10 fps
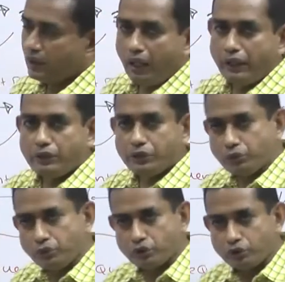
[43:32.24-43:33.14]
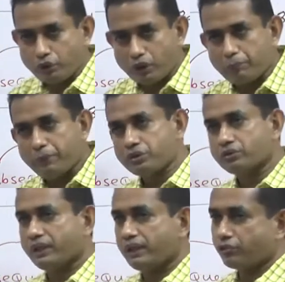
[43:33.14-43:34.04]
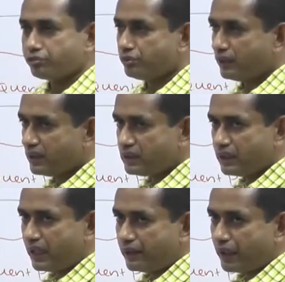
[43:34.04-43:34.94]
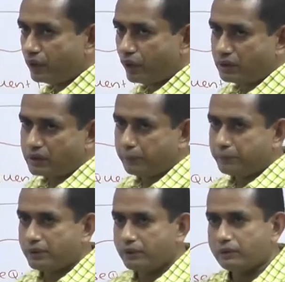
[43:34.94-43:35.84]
And you know, you all are matured enough to understand that concept.